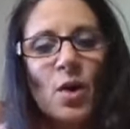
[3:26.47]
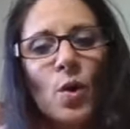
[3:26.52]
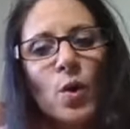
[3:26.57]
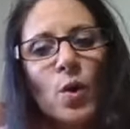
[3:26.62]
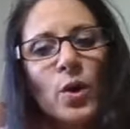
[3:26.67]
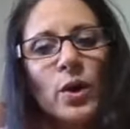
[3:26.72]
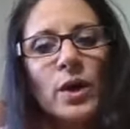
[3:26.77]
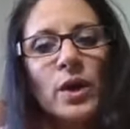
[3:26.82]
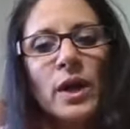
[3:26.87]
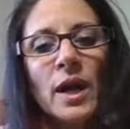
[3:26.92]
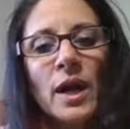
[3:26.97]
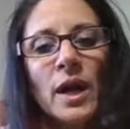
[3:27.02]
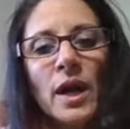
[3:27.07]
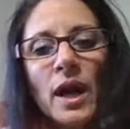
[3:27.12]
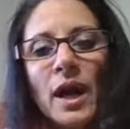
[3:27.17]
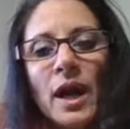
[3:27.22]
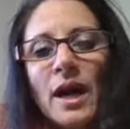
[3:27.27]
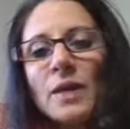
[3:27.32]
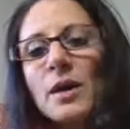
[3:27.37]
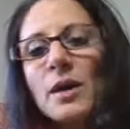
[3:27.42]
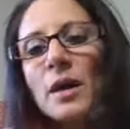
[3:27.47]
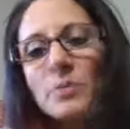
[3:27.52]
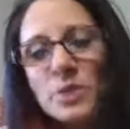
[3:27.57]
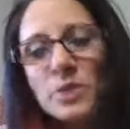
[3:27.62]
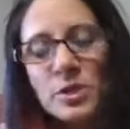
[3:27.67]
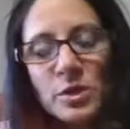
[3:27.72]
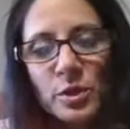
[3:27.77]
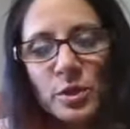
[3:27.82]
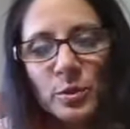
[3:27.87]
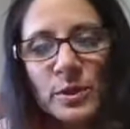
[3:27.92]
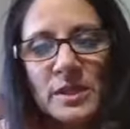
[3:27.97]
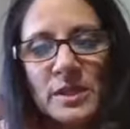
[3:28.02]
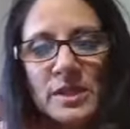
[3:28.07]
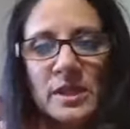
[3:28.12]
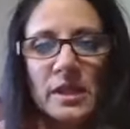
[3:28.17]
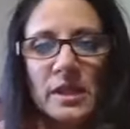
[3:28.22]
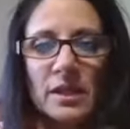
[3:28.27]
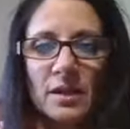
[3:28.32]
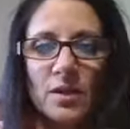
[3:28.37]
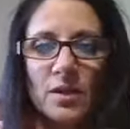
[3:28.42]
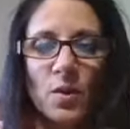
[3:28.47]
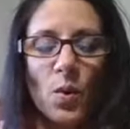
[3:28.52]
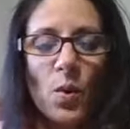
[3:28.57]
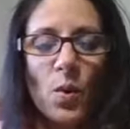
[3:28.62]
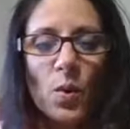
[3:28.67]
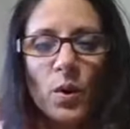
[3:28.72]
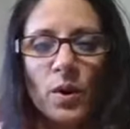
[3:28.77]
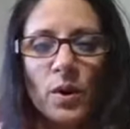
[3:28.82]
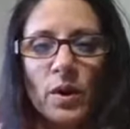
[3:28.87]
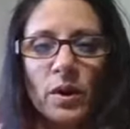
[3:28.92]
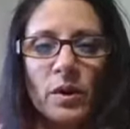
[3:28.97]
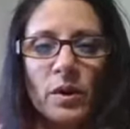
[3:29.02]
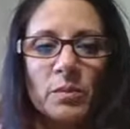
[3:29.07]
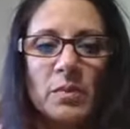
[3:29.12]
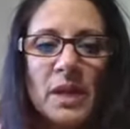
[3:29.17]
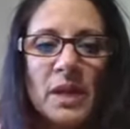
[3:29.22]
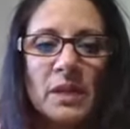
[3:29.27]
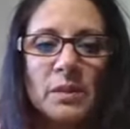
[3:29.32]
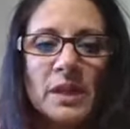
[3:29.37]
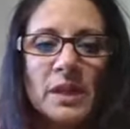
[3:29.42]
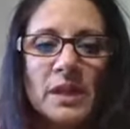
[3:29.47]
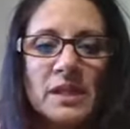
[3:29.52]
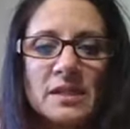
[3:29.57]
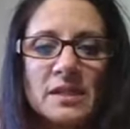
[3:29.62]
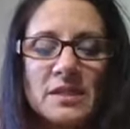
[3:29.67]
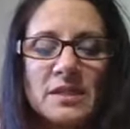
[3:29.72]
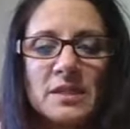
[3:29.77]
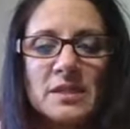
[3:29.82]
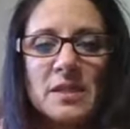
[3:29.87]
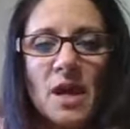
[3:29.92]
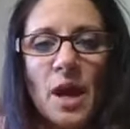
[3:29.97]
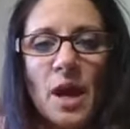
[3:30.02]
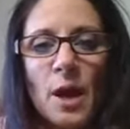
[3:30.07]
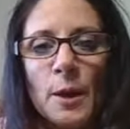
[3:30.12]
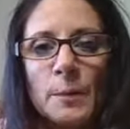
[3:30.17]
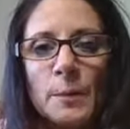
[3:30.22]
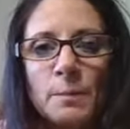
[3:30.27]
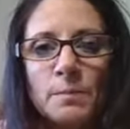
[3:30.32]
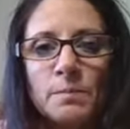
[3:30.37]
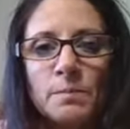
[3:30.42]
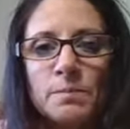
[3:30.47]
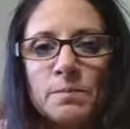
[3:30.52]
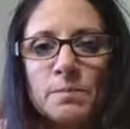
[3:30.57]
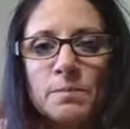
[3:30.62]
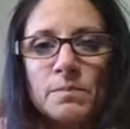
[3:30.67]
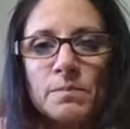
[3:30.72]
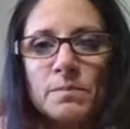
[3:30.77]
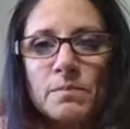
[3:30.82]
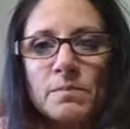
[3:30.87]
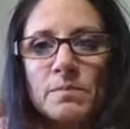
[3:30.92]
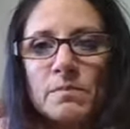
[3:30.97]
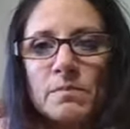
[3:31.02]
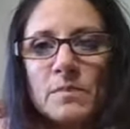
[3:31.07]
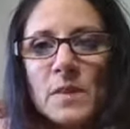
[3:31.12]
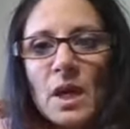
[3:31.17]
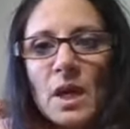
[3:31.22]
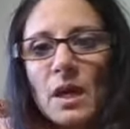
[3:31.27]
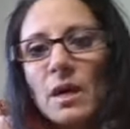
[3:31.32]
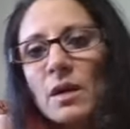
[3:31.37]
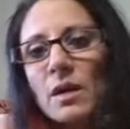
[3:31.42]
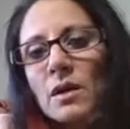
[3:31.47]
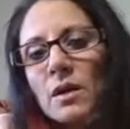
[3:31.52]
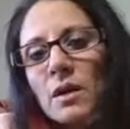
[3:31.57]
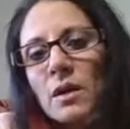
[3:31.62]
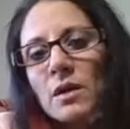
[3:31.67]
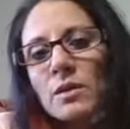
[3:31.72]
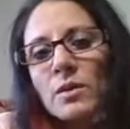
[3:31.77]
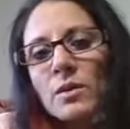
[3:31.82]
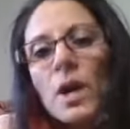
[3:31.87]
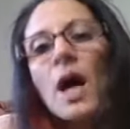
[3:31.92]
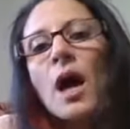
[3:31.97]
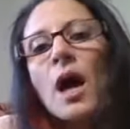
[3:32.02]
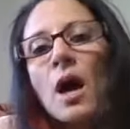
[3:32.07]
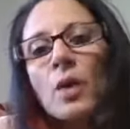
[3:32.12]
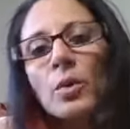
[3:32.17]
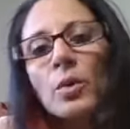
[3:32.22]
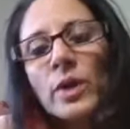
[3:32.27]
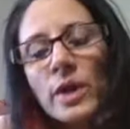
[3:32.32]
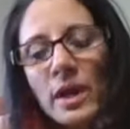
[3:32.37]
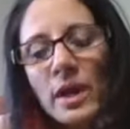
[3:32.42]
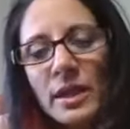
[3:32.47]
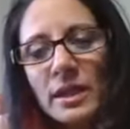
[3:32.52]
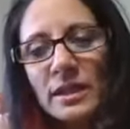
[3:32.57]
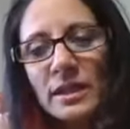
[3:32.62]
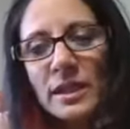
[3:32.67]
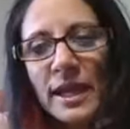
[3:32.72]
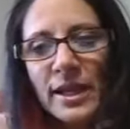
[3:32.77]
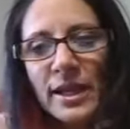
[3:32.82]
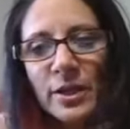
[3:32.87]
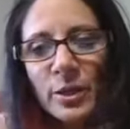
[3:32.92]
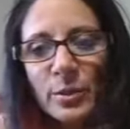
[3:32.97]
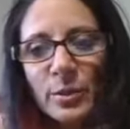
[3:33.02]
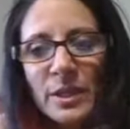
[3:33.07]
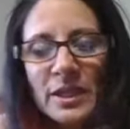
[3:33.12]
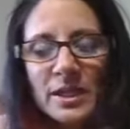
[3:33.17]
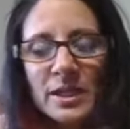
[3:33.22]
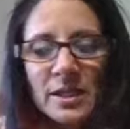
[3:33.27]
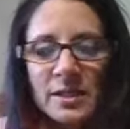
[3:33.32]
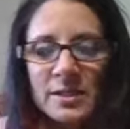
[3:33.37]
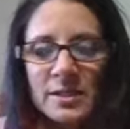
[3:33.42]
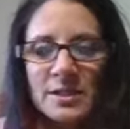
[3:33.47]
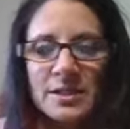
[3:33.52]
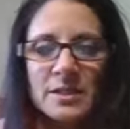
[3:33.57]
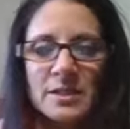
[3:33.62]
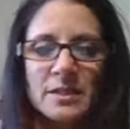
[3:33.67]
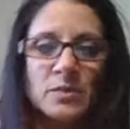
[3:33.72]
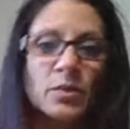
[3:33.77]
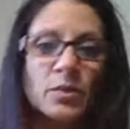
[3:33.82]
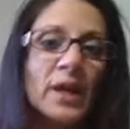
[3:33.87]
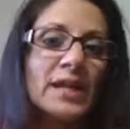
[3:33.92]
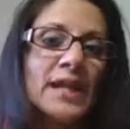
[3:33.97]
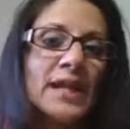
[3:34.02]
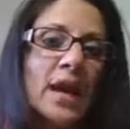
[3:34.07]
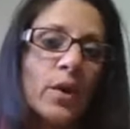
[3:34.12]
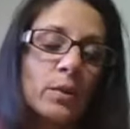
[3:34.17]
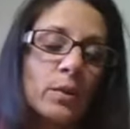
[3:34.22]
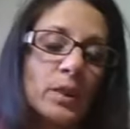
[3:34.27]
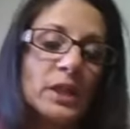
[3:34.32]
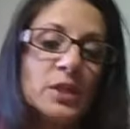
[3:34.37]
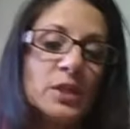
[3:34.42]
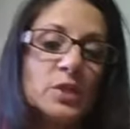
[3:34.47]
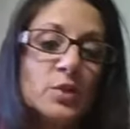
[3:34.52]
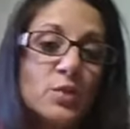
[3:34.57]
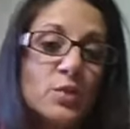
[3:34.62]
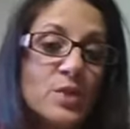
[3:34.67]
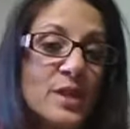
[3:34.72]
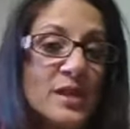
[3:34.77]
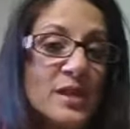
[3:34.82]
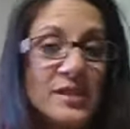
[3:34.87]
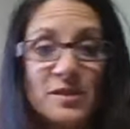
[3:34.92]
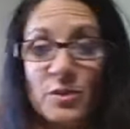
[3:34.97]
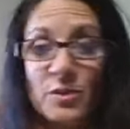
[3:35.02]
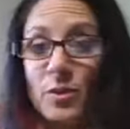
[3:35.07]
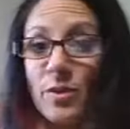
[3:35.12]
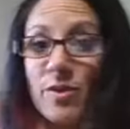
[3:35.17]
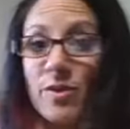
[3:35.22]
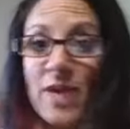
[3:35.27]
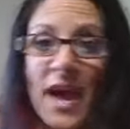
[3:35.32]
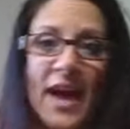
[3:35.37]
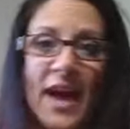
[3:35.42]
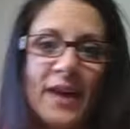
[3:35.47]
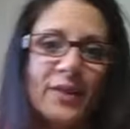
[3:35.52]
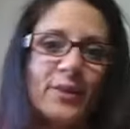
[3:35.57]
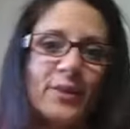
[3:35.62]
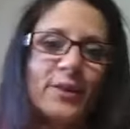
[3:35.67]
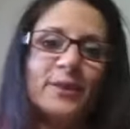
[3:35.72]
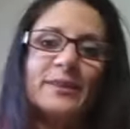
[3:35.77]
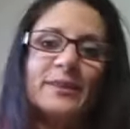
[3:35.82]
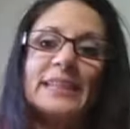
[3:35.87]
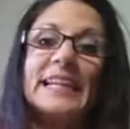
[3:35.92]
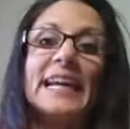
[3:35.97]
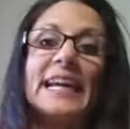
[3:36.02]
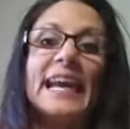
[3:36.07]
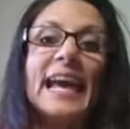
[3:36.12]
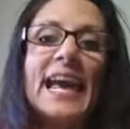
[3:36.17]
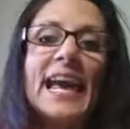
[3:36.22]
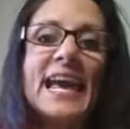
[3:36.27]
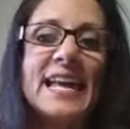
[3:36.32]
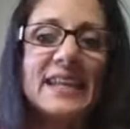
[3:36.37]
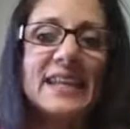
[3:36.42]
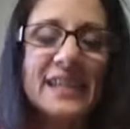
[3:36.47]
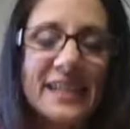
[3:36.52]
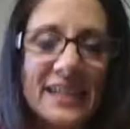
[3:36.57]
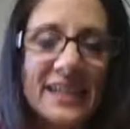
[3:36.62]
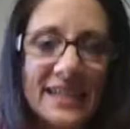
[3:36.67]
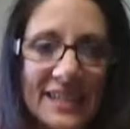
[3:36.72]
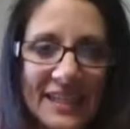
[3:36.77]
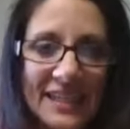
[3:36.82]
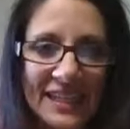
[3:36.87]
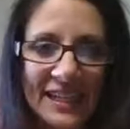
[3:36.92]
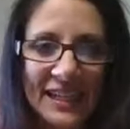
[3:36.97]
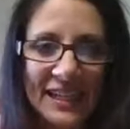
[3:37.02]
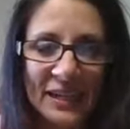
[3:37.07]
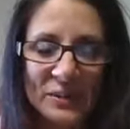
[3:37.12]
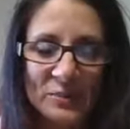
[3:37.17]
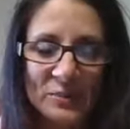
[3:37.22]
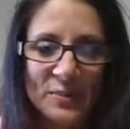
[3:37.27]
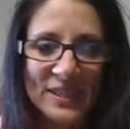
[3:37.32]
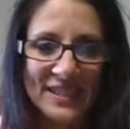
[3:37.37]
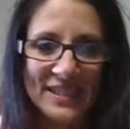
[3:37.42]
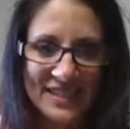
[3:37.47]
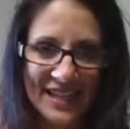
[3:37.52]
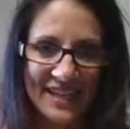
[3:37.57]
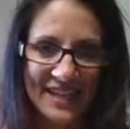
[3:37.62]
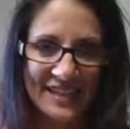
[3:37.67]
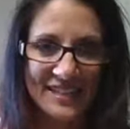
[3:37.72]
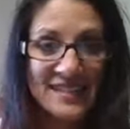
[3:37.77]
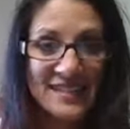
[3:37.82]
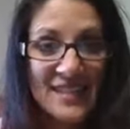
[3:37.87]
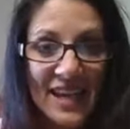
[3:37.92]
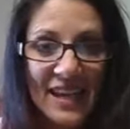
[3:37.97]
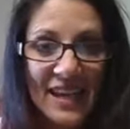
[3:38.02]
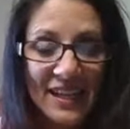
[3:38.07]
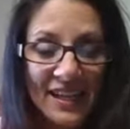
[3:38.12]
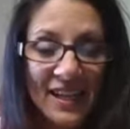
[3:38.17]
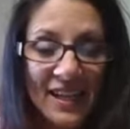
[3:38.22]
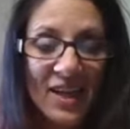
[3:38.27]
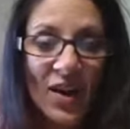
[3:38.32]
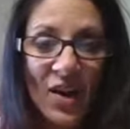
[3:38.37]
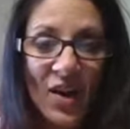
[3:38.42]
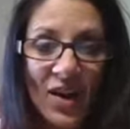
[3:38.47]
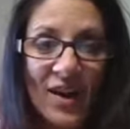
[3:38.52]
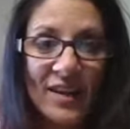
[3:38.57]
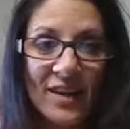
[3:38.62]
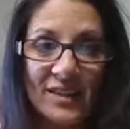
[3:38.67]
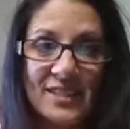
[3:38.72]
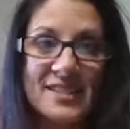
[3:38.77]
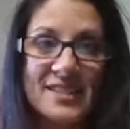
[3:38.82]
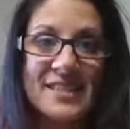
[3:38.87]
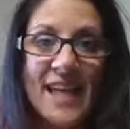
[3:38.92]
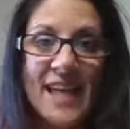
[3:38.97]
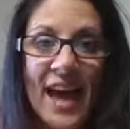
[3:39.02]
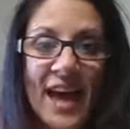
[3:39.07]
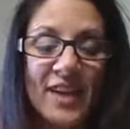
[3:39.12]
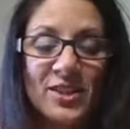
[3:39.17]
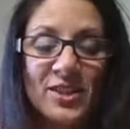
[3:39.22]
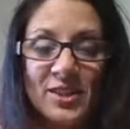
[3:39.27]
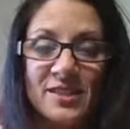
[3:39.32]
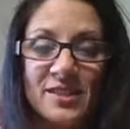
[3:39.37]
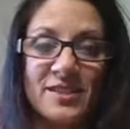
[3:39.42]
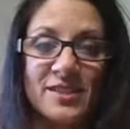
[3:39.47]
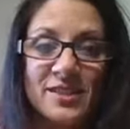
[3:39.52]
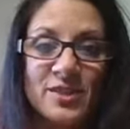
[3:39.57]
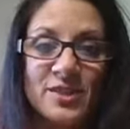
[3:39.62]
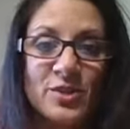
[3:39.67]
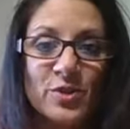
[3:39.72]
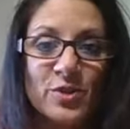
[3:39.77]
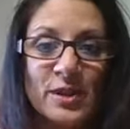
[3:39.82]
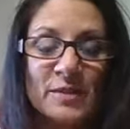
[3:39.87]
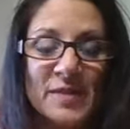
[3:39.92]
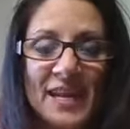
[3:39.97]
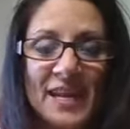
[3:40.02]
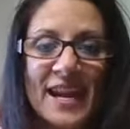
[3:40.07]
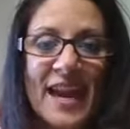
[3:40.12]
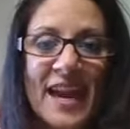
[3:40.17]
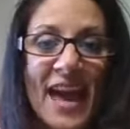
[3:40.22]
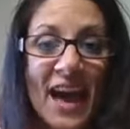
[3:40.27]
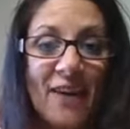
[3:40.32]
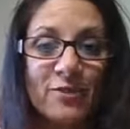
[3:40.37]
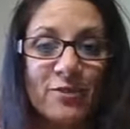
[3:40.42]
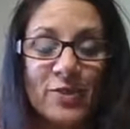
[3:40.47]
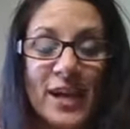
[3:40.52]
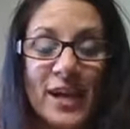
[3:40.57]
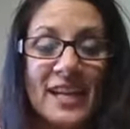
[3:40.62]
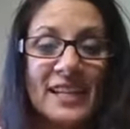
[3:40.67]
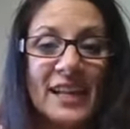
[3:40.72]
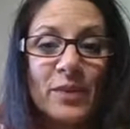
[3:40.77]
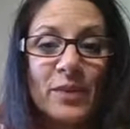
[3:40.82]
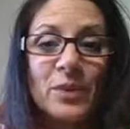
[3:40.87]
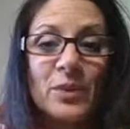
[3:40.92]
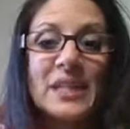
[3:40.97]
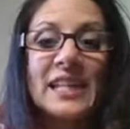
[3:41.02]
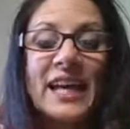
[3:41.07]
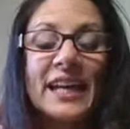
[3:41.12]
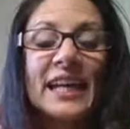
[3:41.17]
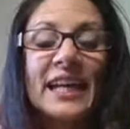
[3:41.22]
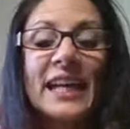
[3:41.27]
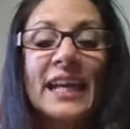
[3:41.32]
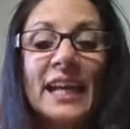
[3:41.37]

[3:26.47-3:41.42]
Or I'm just too busy. Or maybe it's, I'll work on it later because right now I'm going to do this or that or anything besides taking on this action and this dream that I have, right? Like we let